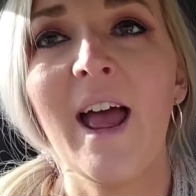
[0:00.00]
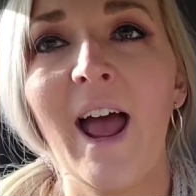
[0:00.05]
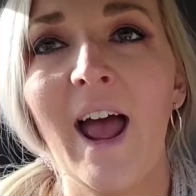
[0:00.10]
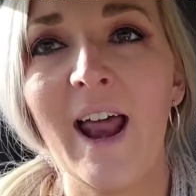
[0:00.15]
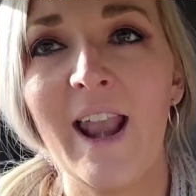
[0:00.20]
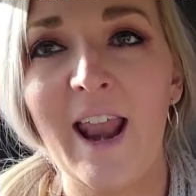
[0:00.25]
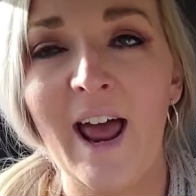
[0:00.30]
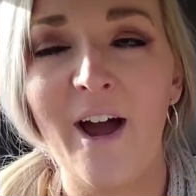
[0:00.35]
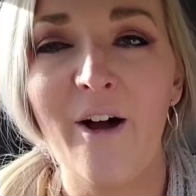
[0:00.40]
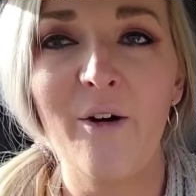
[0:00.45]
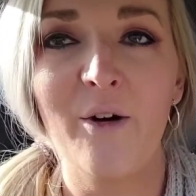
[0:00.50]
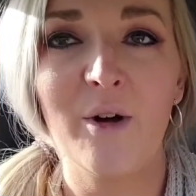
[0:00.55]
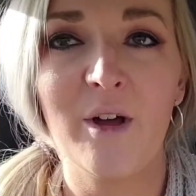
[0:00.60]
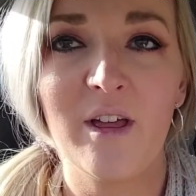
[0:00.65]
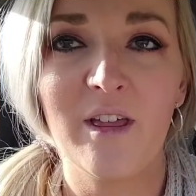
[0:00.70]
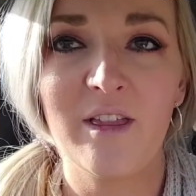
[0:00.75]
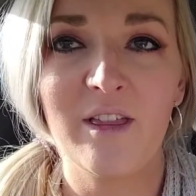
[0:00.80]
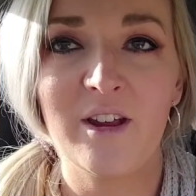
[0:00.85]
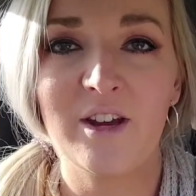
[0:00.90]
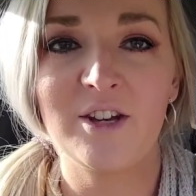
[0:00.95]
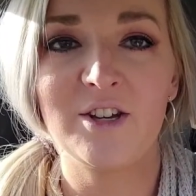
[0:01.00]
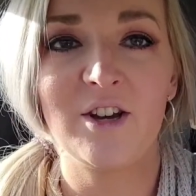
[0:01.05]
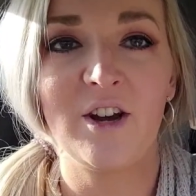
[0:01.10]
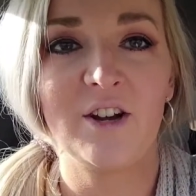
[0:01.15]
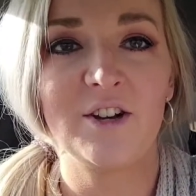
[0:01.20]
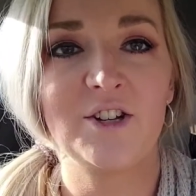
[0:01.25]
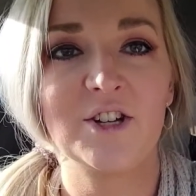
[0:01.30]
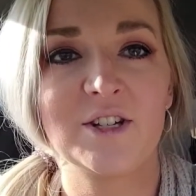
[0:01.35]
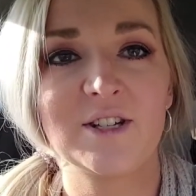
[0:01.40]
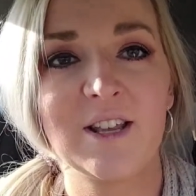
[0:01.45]
And now they are
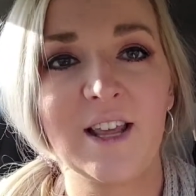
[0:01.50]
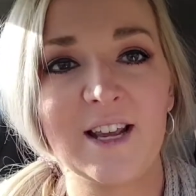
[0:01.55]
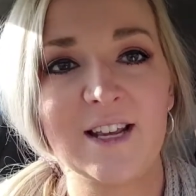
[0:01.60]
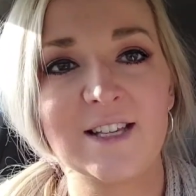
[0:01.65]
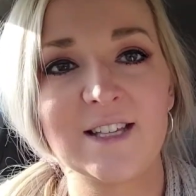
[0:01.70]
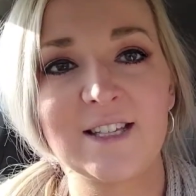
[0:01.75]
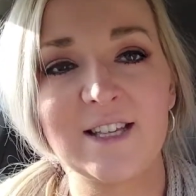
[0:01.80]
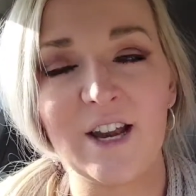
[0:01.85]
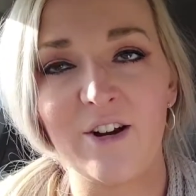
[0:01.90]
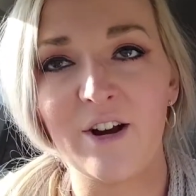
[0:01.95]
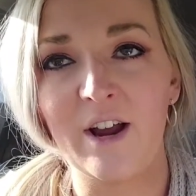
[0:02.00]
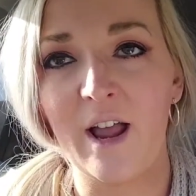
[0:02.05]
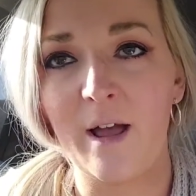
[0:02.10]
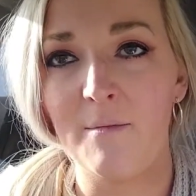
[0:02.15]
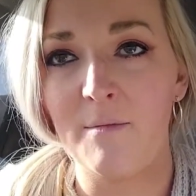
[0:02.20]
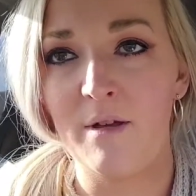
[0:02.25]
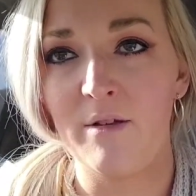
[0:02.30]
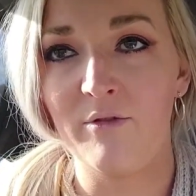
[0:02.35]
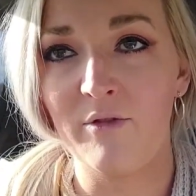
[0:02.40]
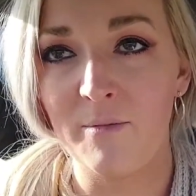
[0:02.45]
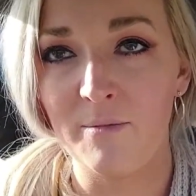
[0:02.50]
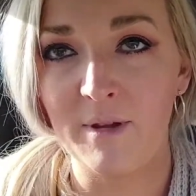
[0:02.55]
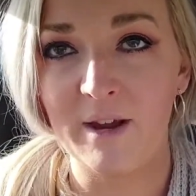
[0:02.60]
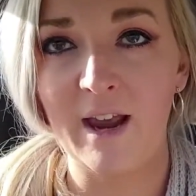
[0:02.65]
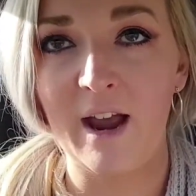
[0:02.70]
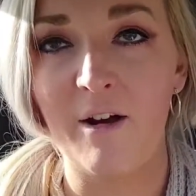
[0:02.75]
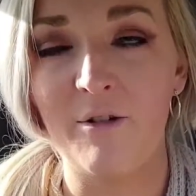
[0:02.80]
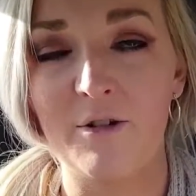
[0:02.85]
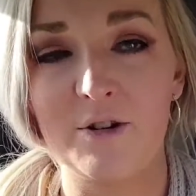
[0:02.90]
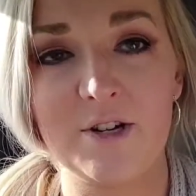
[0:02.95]
just like staring at me from the
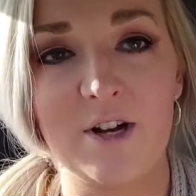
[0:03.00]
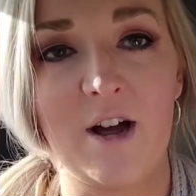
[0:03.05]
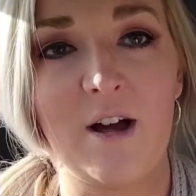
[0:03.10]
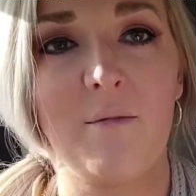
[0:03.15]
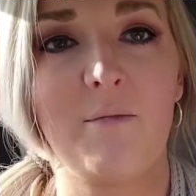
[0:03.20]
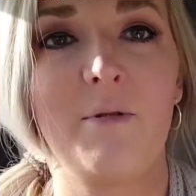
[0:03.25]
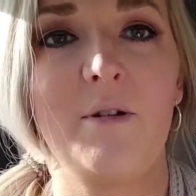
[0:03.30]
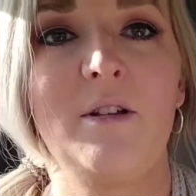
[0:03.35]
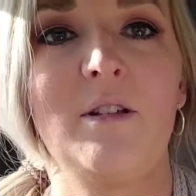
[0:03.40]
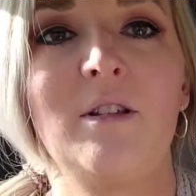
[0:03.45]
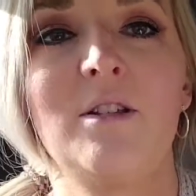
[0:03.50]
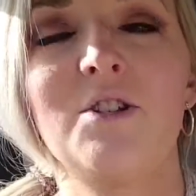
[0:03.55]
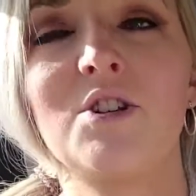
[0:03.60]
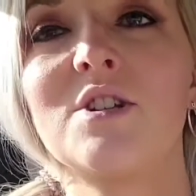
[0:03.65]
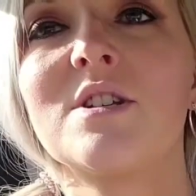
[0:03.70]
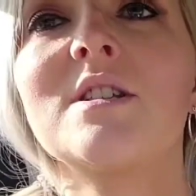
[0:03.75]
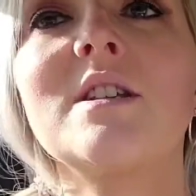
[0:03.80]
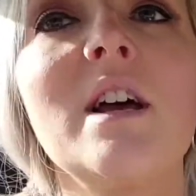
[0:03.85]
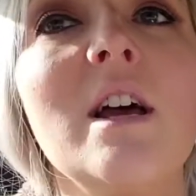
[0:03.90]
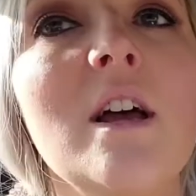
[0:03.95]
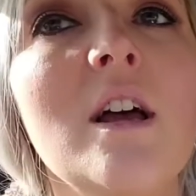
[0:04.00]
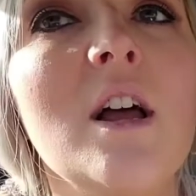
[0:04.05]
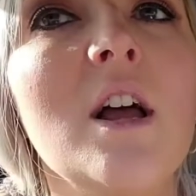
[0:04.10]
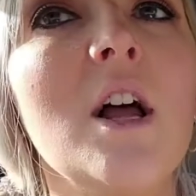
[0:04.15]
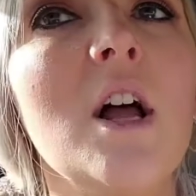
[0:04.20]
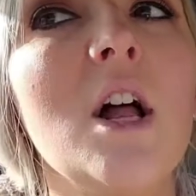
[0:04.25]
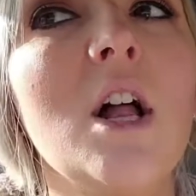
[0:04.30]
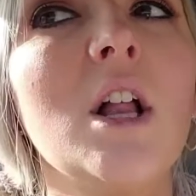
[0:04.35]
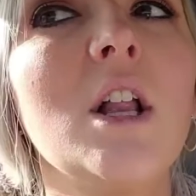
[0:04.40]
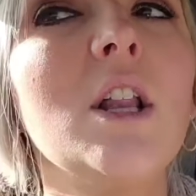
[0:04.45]
countertop. They're just
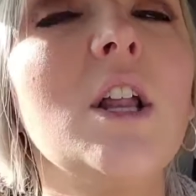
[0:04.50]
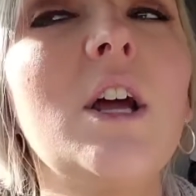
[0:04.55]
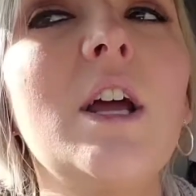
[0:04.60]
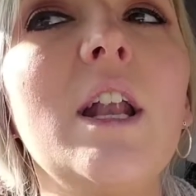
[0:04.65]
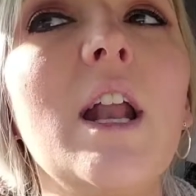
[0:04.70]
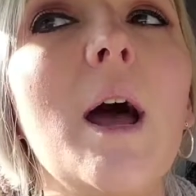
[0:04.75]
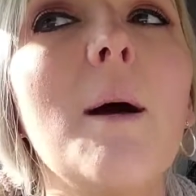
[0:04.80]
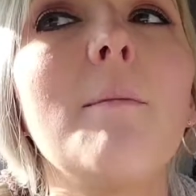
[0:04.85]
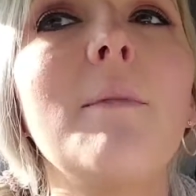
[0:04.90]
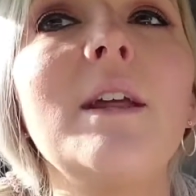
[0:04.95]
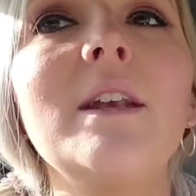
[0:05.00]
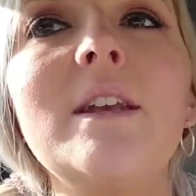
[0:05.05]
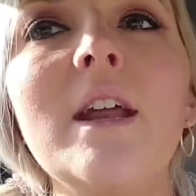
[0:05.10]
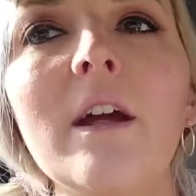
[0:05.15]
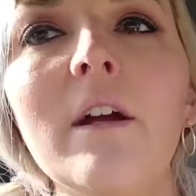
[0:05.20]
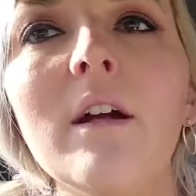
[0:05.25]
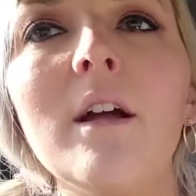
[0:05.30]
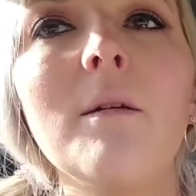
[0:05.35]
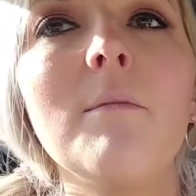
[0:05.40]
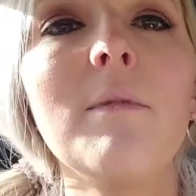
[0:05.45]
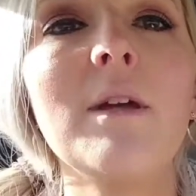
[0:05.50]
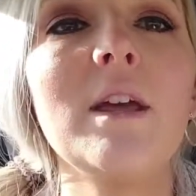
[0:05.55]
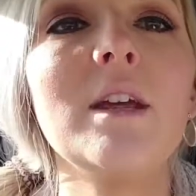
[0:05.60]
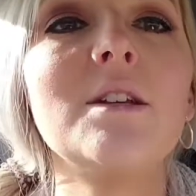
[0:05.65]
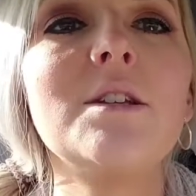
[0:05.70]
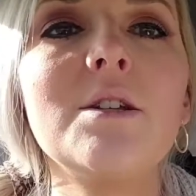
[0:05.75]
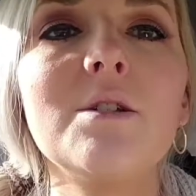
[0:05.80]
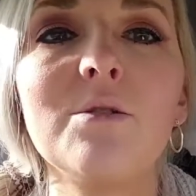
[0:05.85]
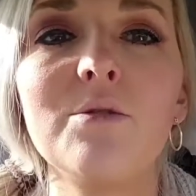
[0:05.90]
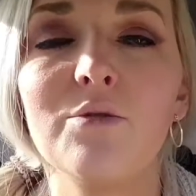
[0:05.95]
looking at me, daring me
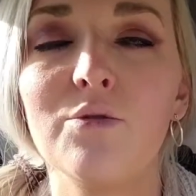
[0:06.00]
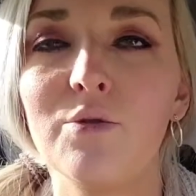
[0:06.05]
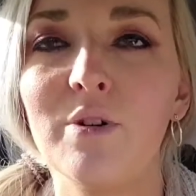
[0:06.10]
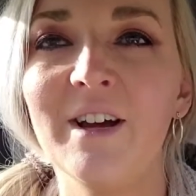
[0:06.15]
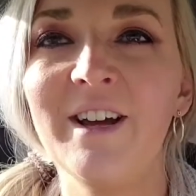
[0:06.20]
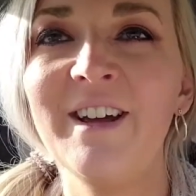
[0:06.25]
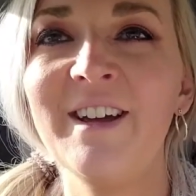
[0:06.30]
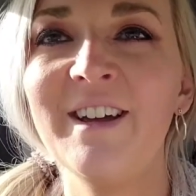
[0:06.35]
to